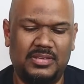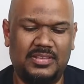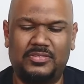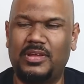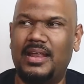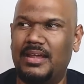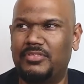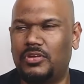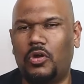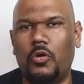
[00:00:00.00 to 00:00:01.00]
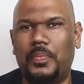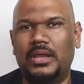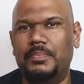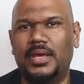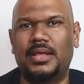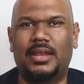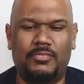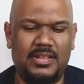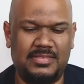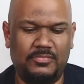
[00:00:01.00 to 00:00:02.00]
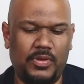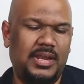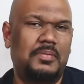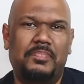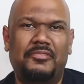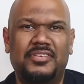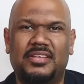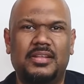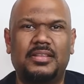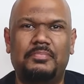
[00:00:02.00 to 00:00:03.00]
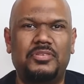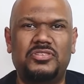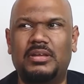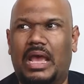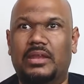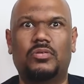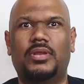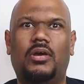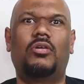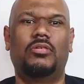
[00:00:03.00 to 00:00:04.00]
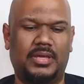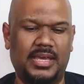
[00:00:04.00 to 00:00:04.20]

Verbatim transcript: I left the door open a bit, and once it went above a certain temperature, I know that, oh,